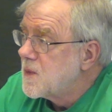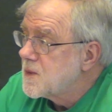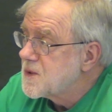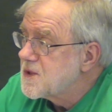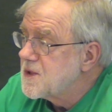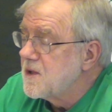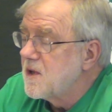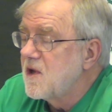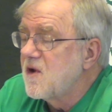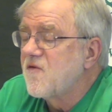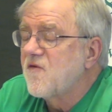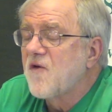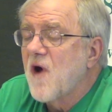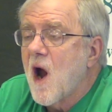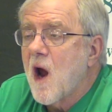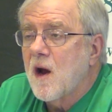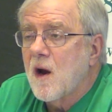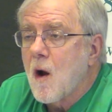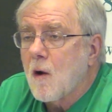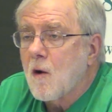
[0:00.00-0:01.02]

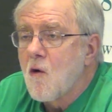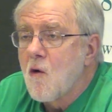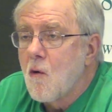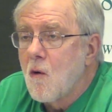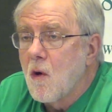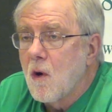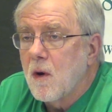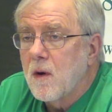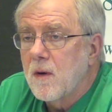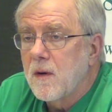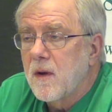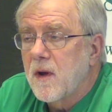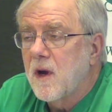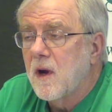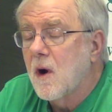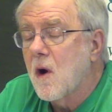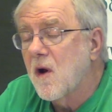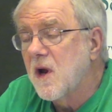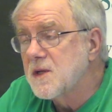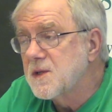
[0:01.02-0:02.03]
solidifying our core
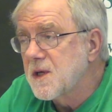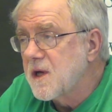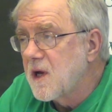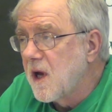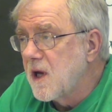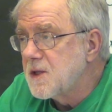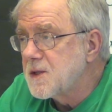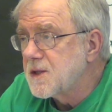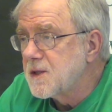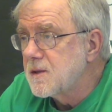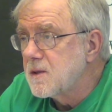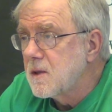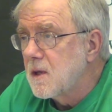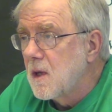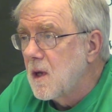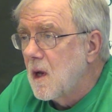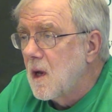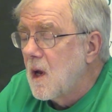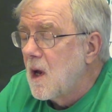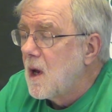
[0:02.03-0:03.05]
in our education,
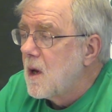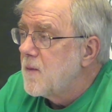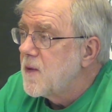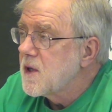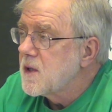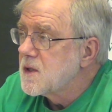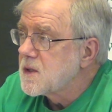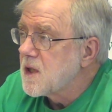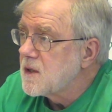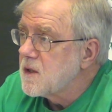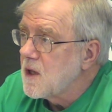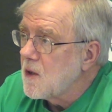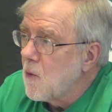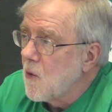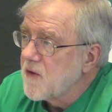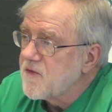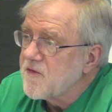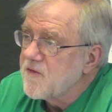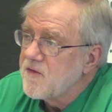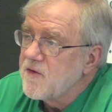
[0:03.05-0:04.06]
because I think
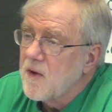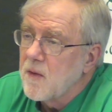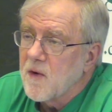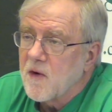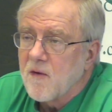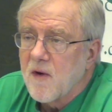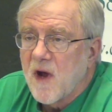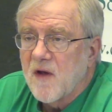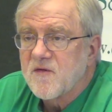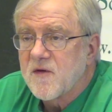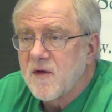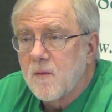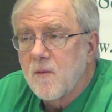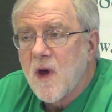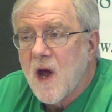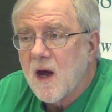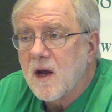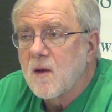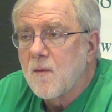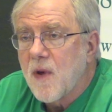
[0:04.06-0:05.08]
once the Democrats get
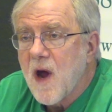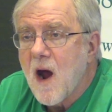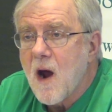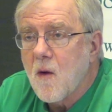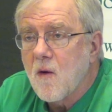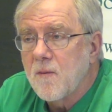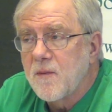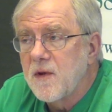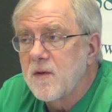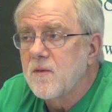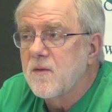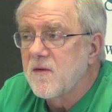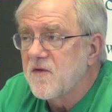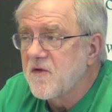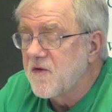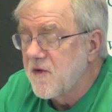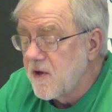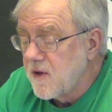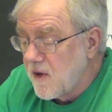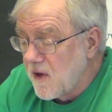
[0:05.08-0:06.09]
back in power, people will
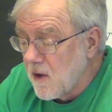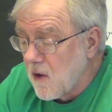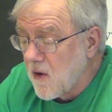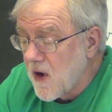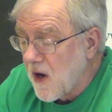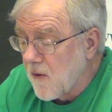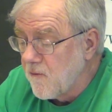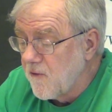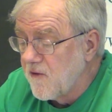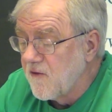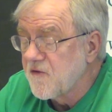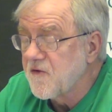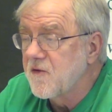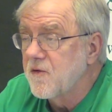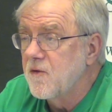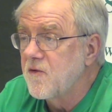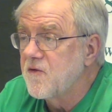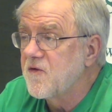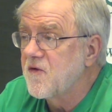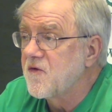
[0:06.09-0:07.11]
see they don't have real
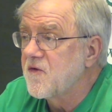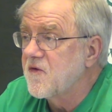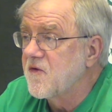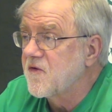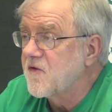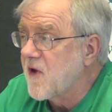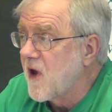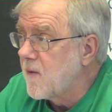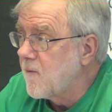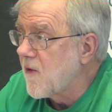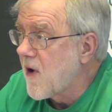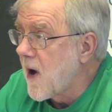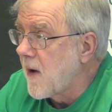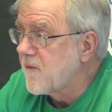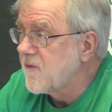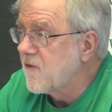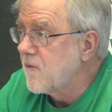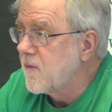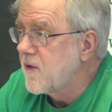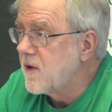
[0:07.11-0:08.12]
solutions, the same
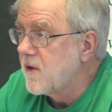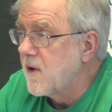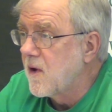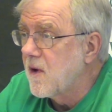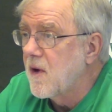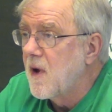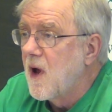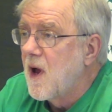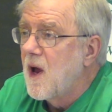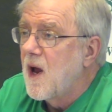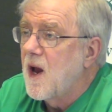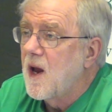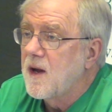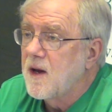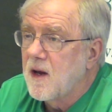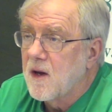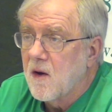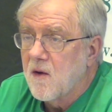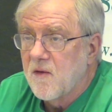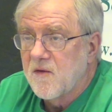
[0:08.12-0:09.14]
problems will be there,
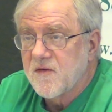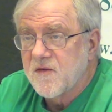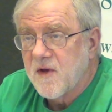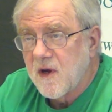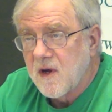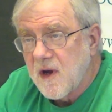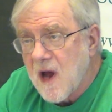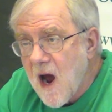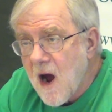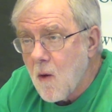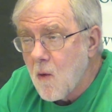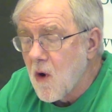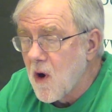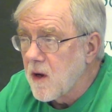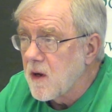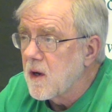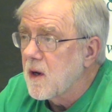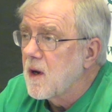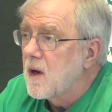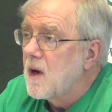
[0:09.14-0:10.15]
and they're going to say, now what?